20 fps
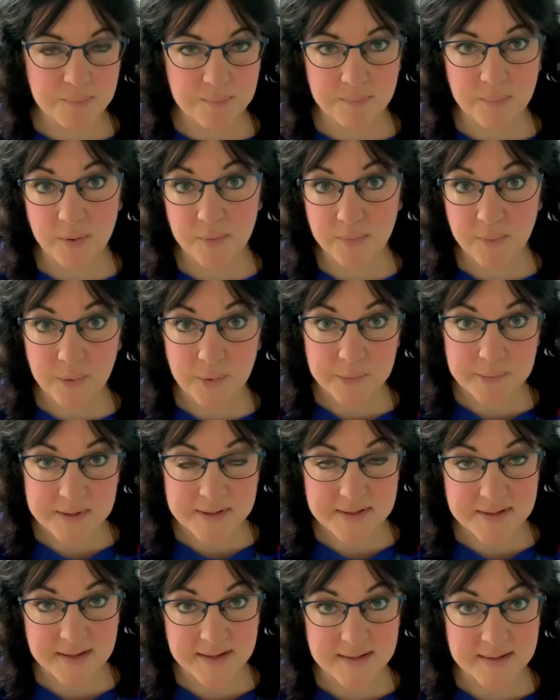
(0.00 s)

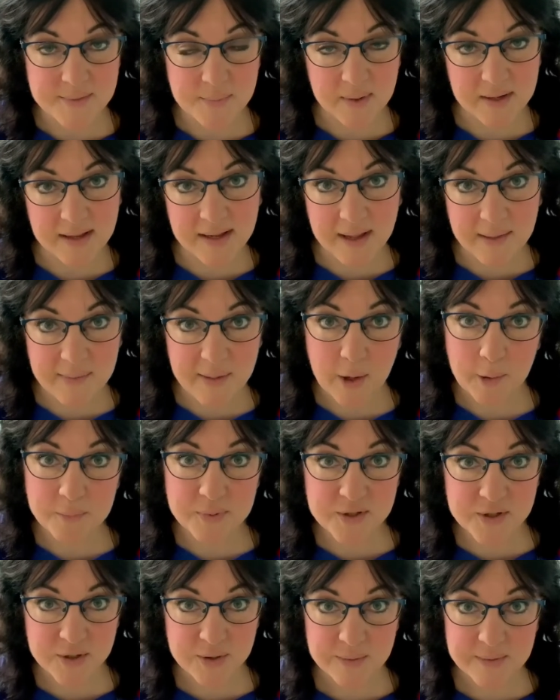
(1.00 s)
performances when I get the
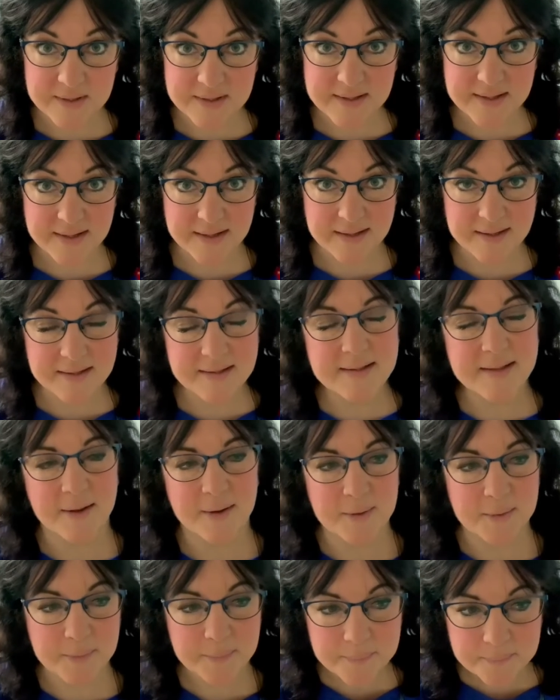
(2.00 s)
opportunity.
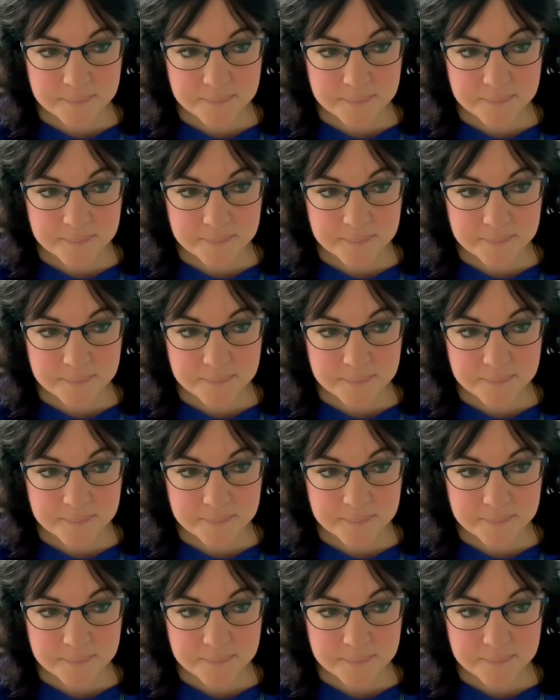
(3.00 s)
So